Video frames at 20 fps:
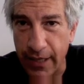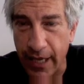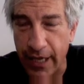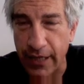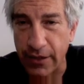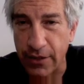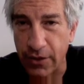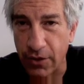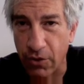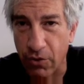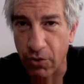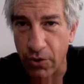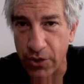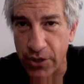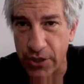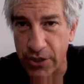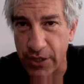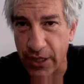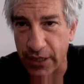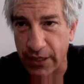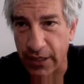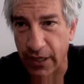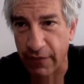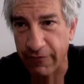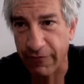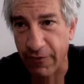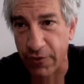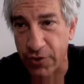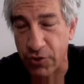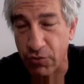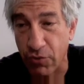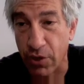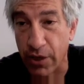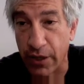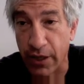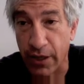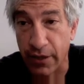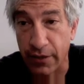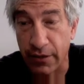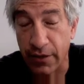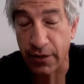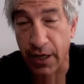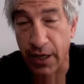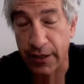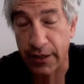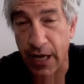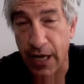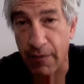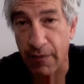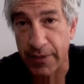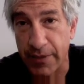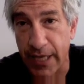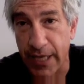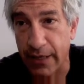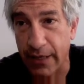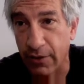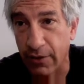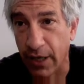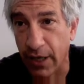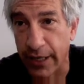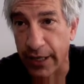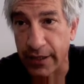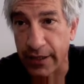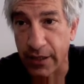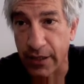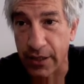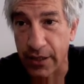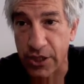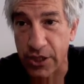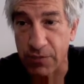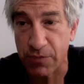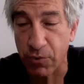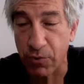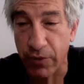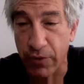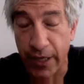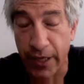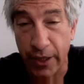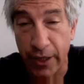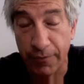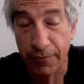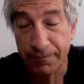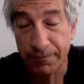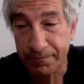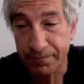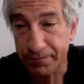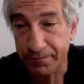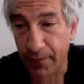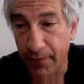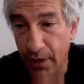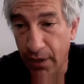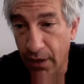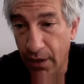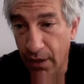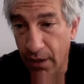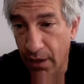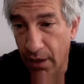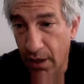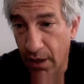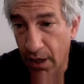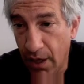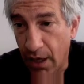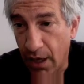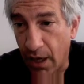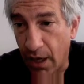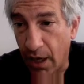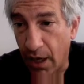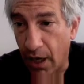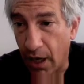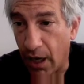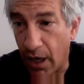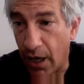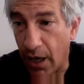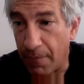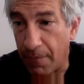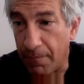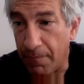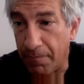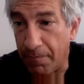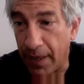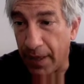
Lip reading: getting to the horses that get first run on Commentator, like Smooth Air.